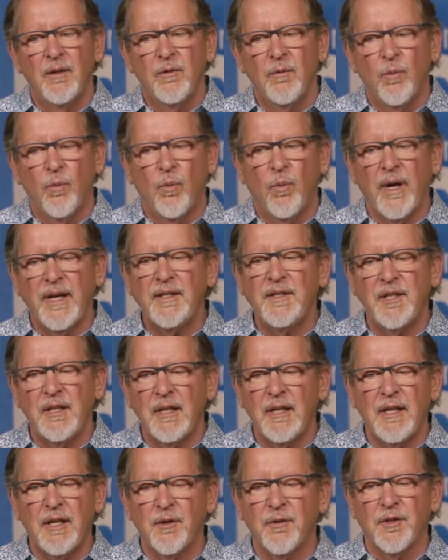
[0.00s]
Wait till you
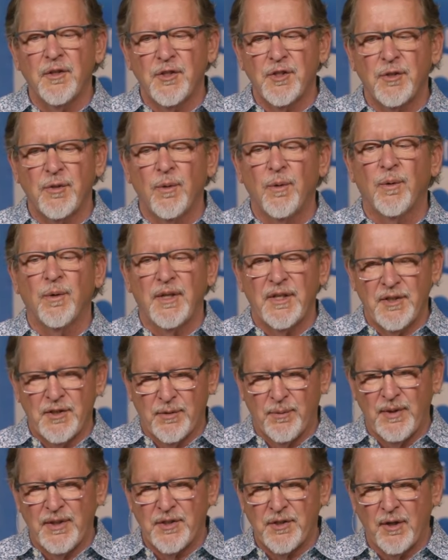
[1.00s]
hear the stories
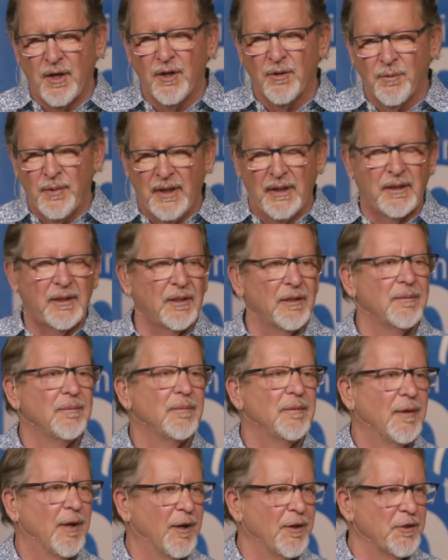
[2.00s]
we start with
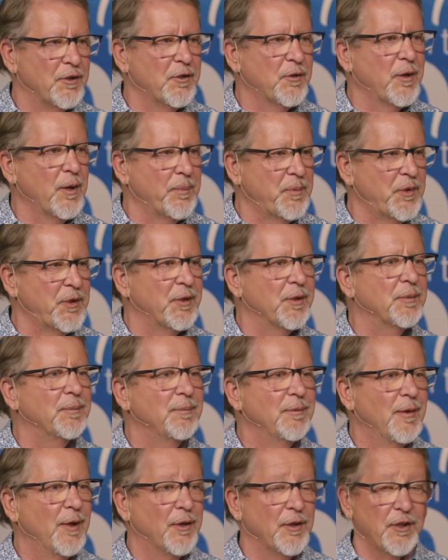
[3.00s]
on Scripture
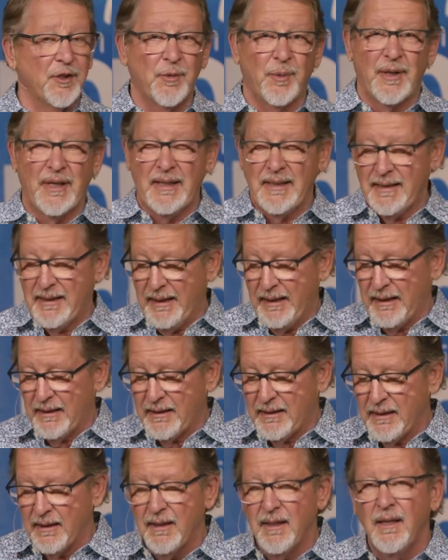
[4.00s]
on the
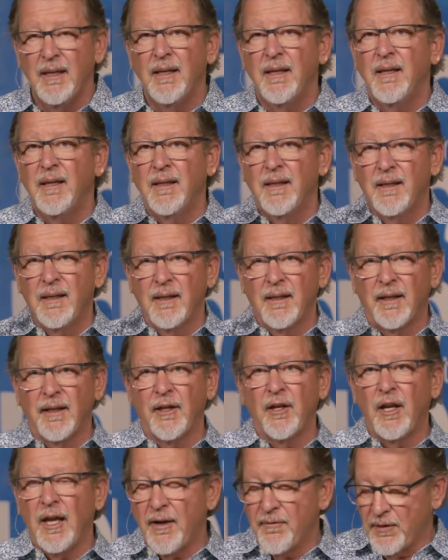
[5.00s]
26th.
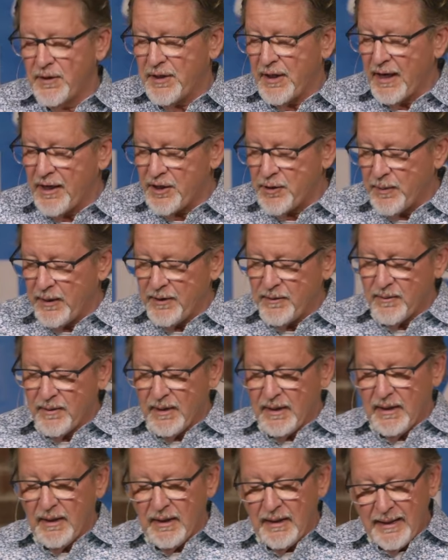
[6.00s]
Little advertisement,
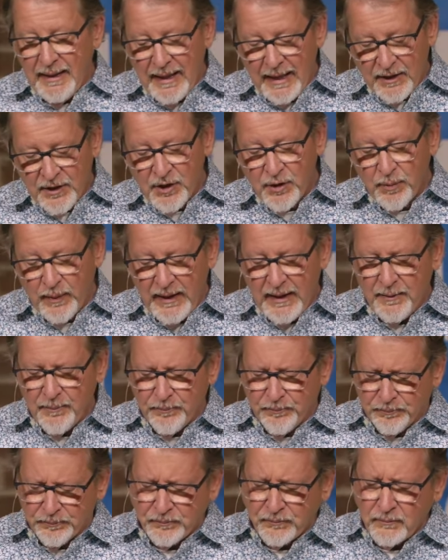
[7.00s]
next week
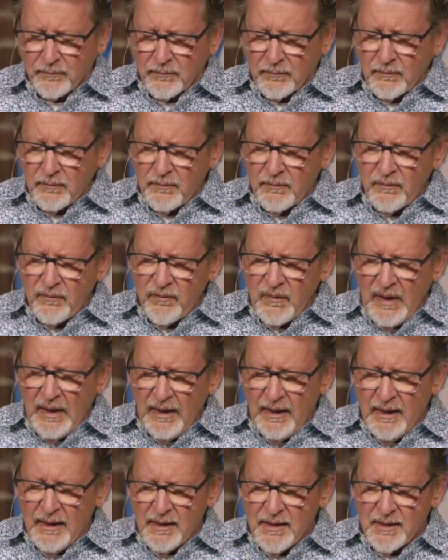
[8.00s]

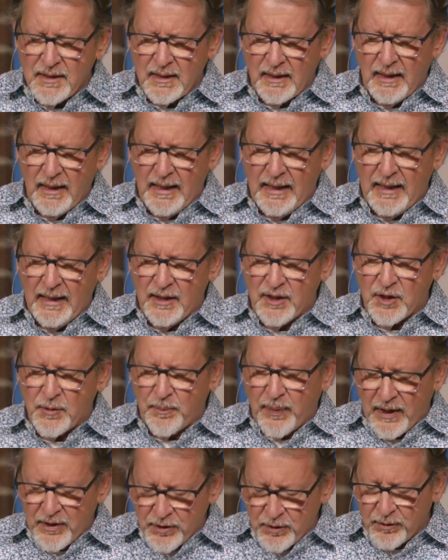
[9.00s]
is a
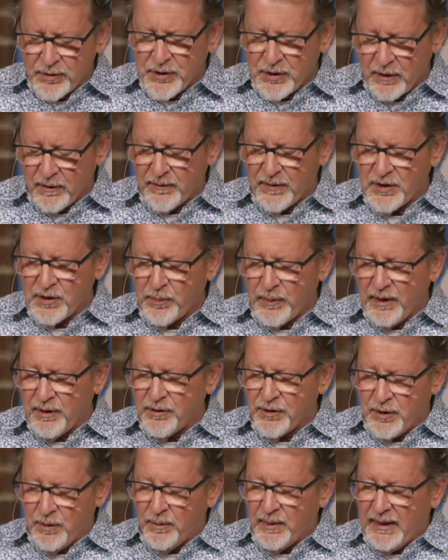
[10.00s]
special service we are
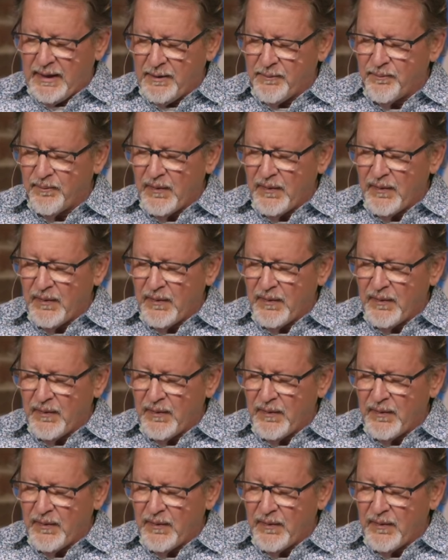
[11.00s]
doing